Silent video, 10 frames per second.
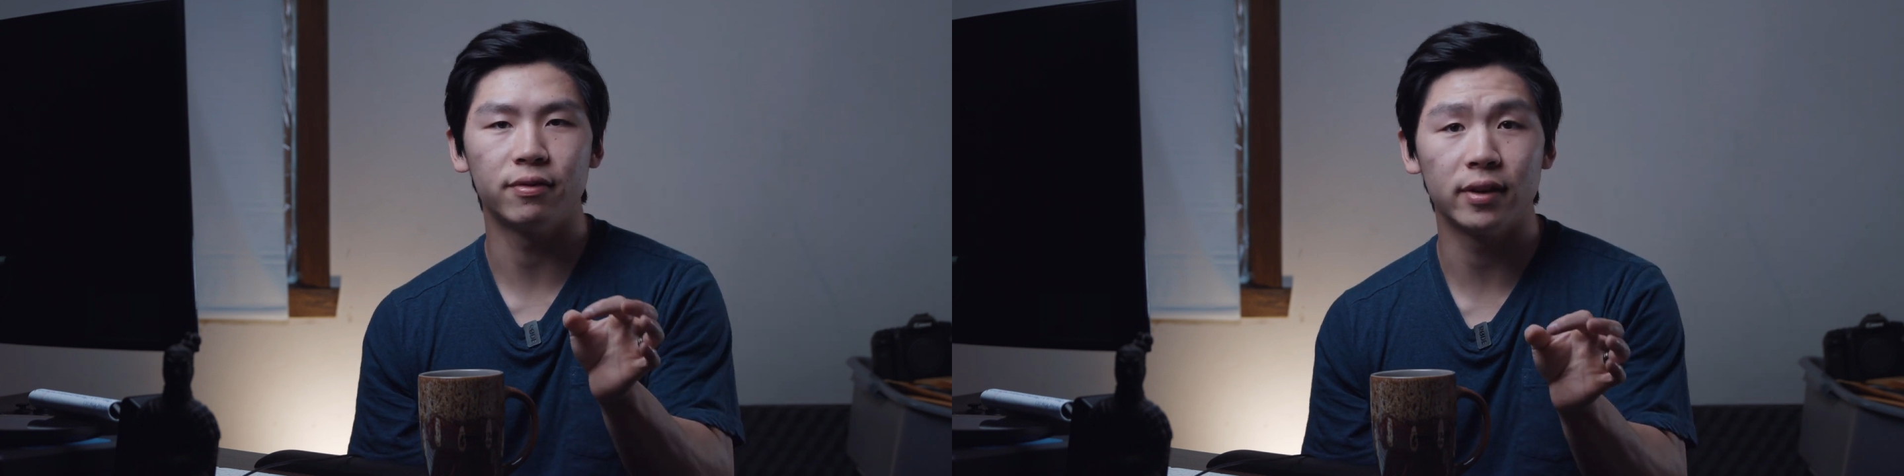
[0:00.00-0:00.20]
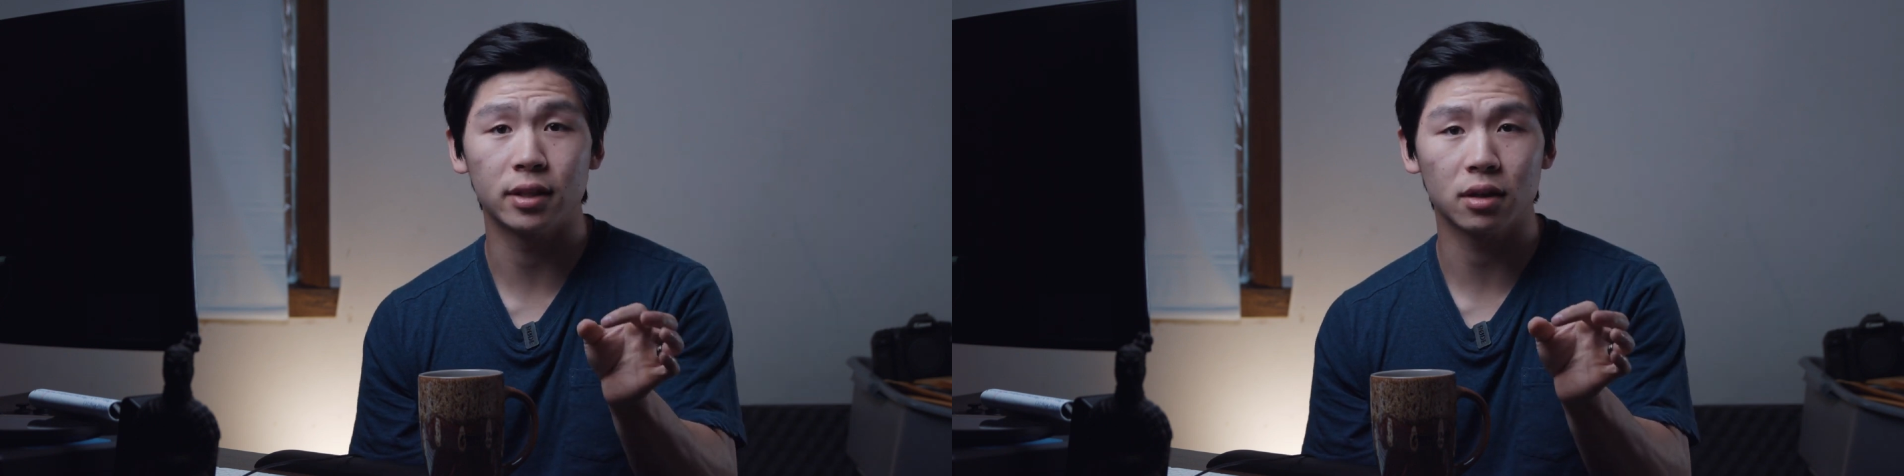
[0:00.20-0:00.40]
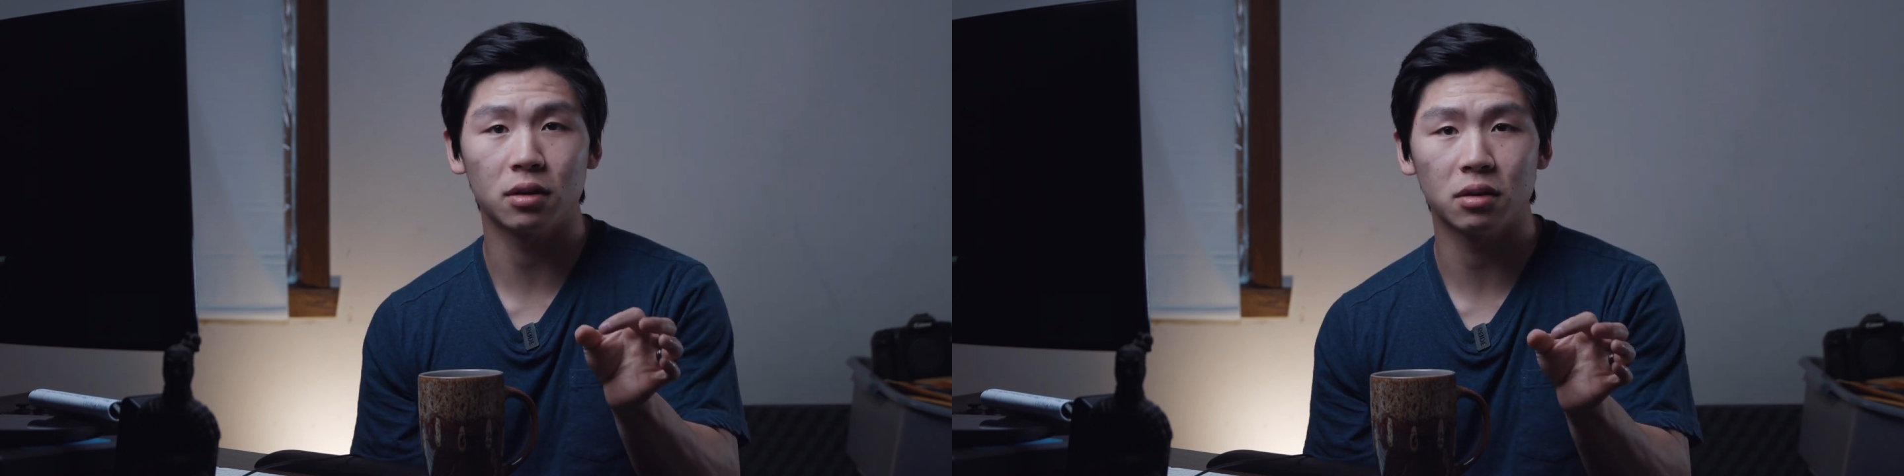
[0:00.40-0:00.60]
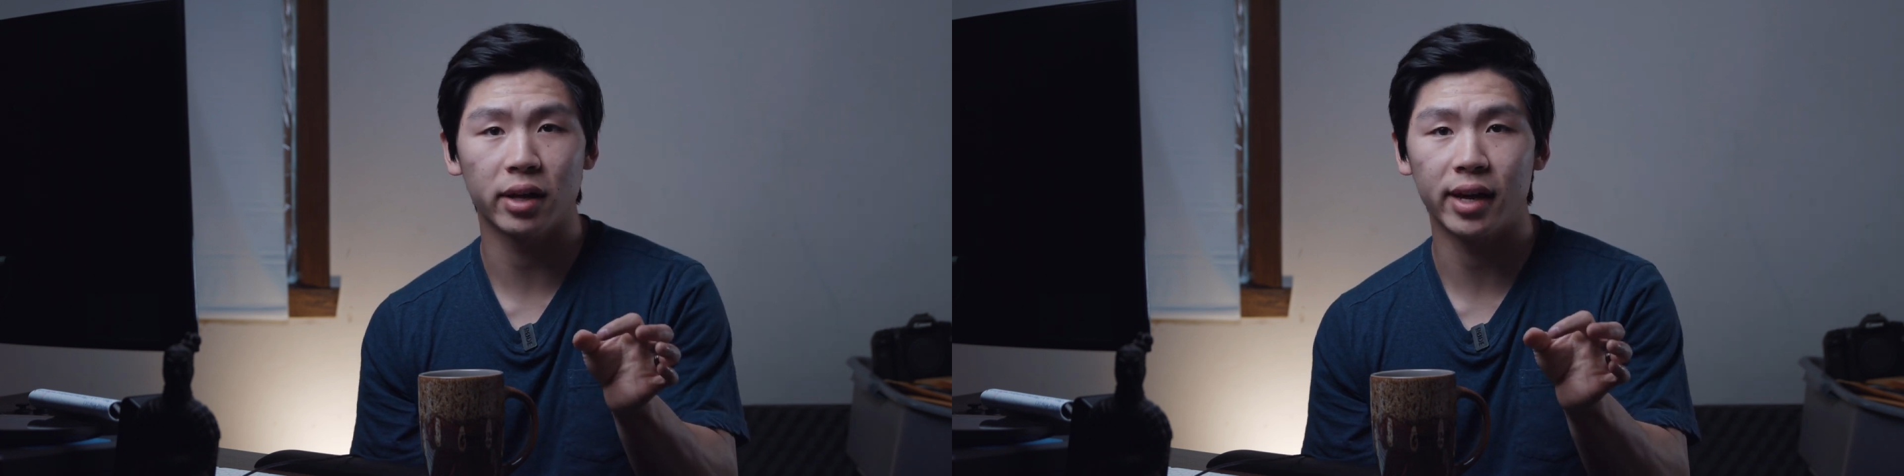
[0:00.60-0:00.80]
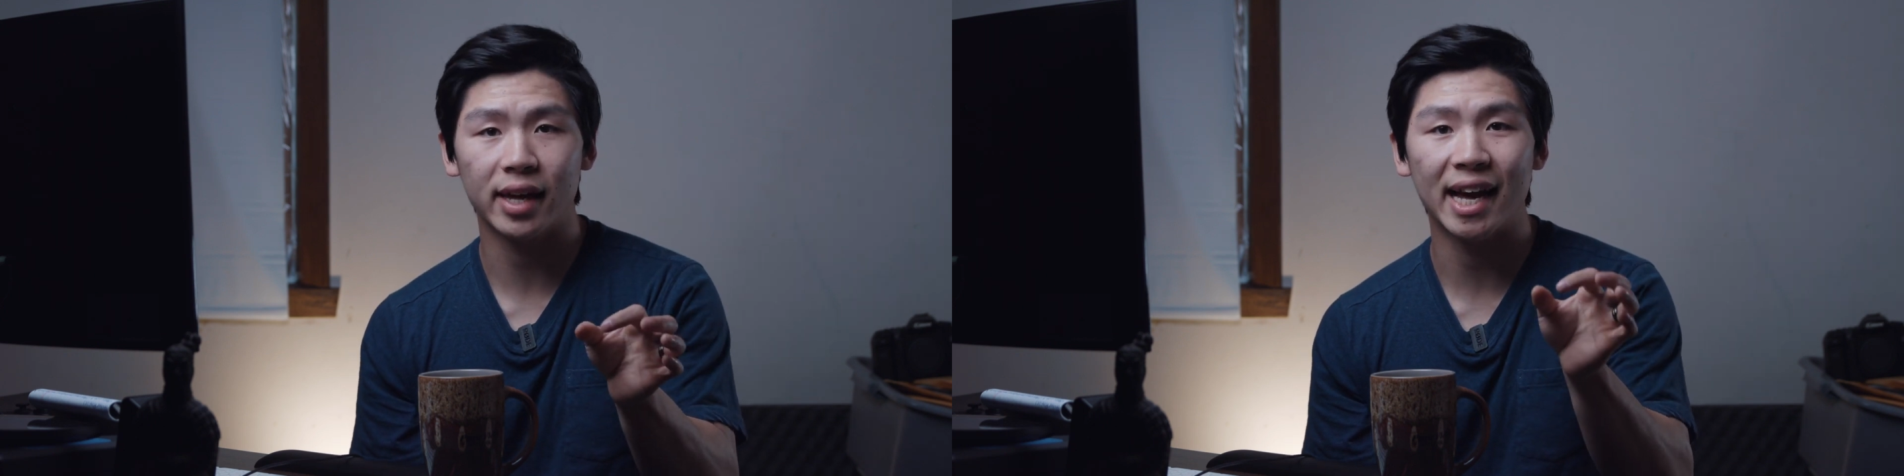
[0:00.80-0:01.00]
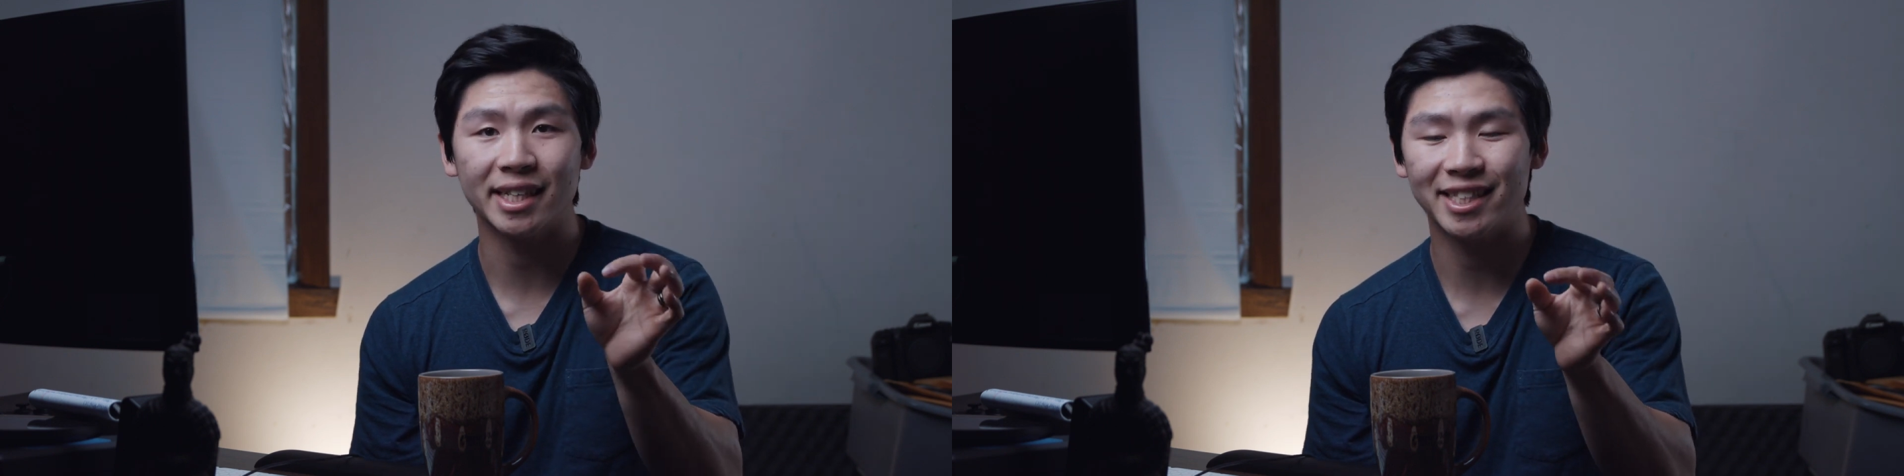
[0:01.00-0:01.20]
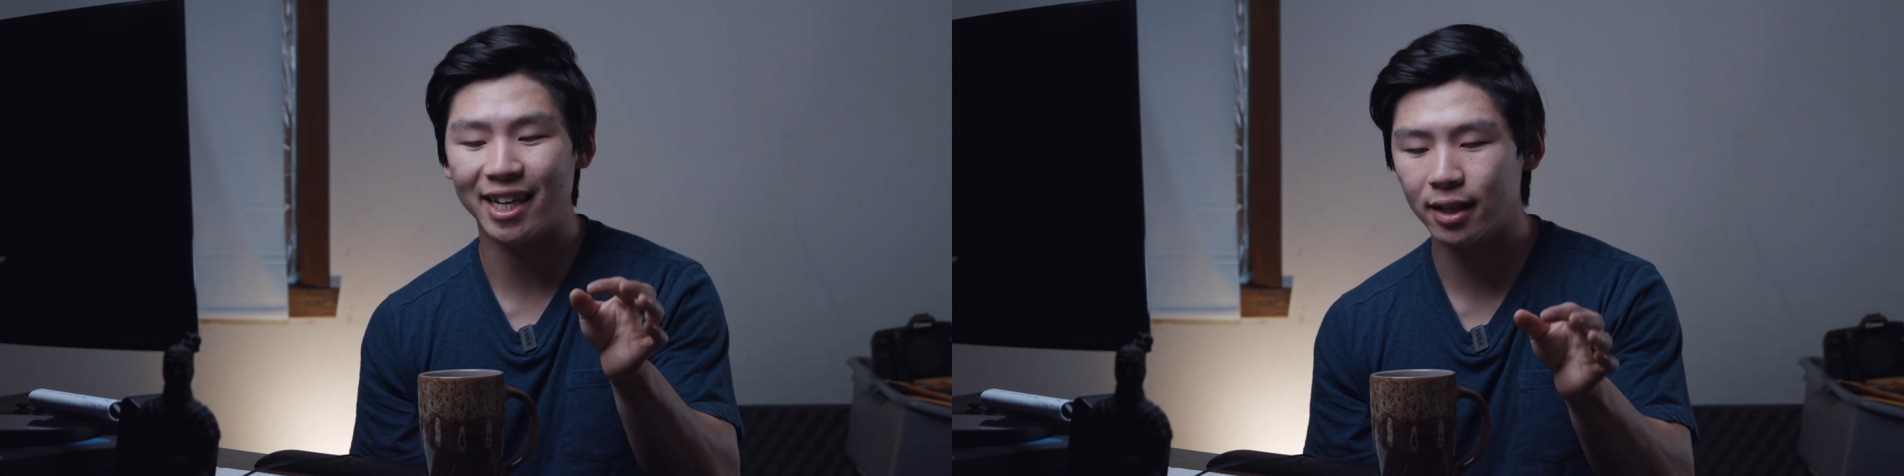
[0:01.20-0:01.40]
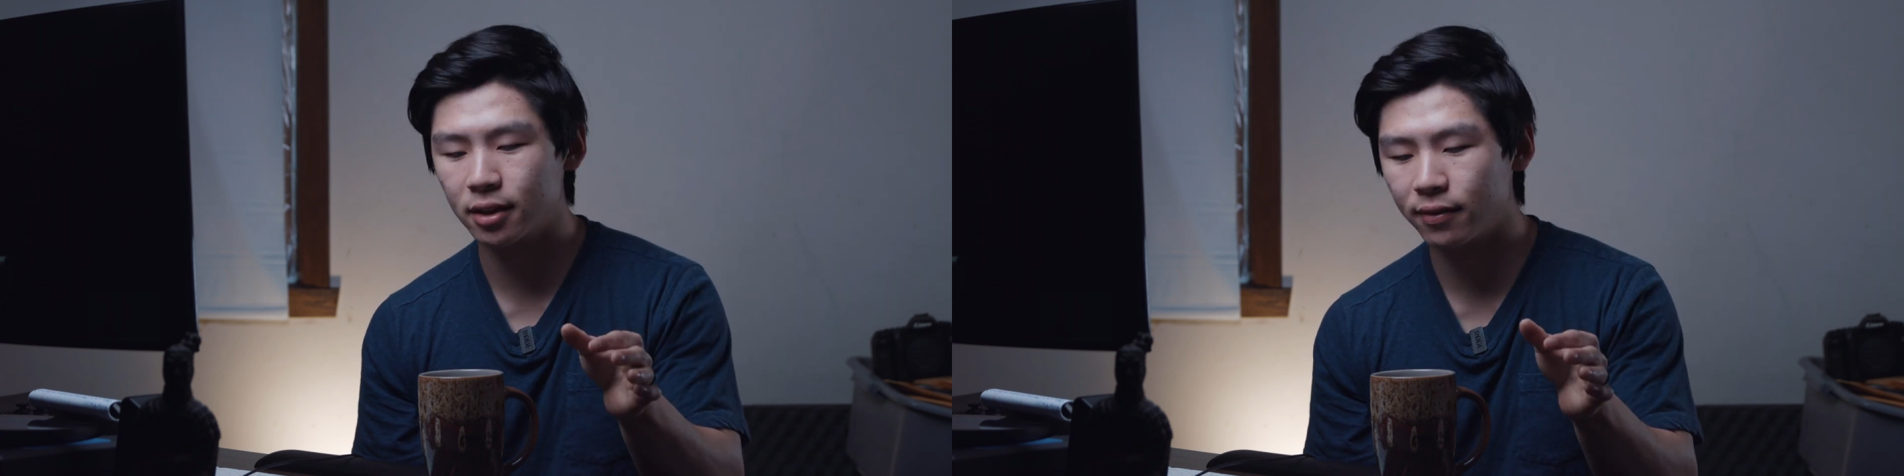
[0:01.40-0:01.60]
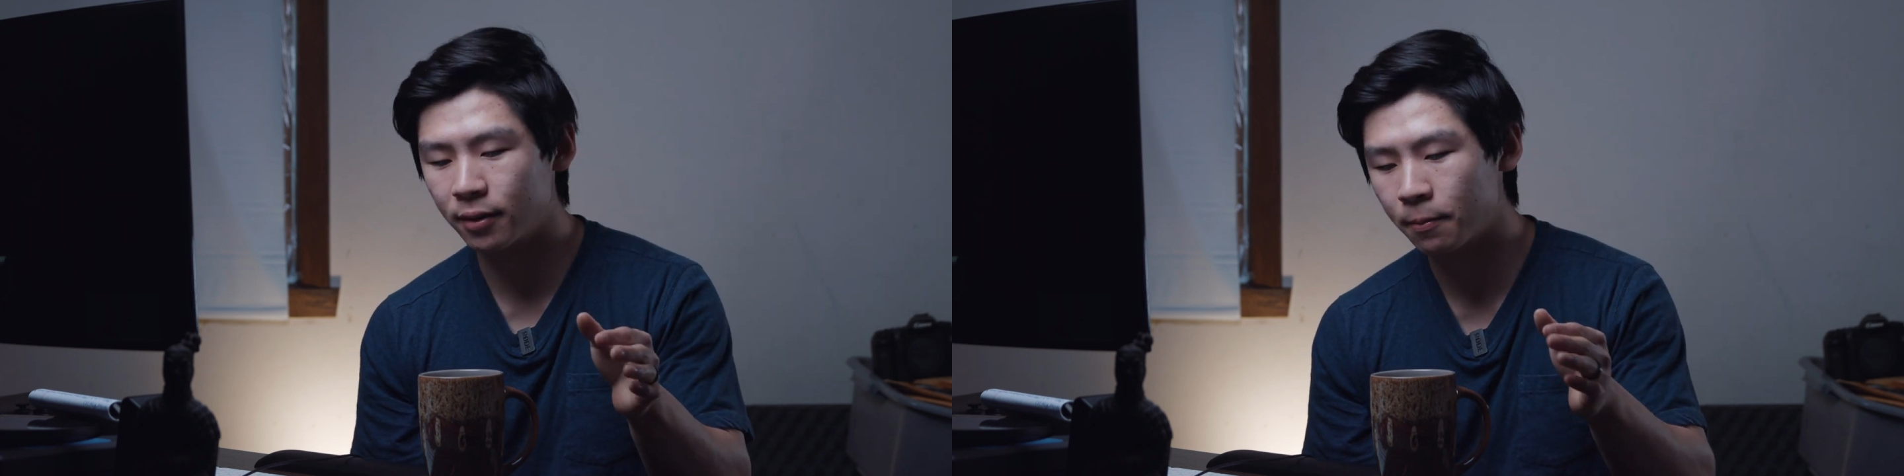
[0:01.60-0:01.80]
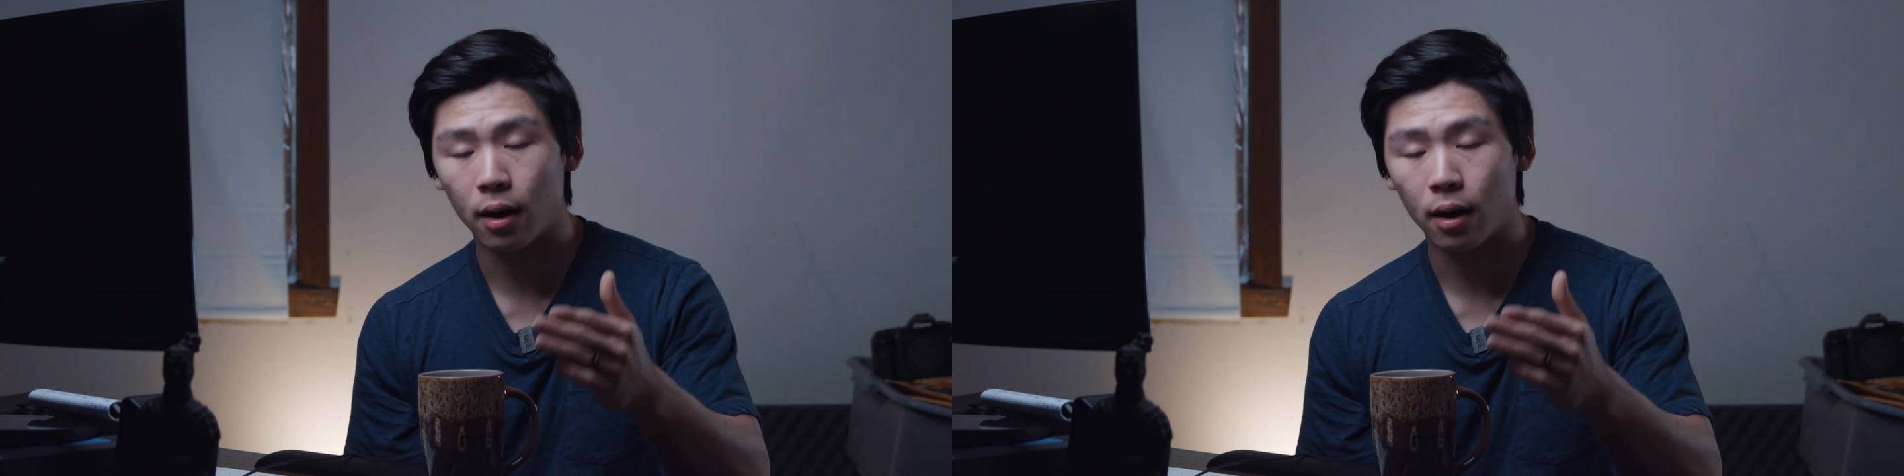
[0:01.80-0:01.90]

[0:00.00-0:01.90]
physical like aesthetics of it,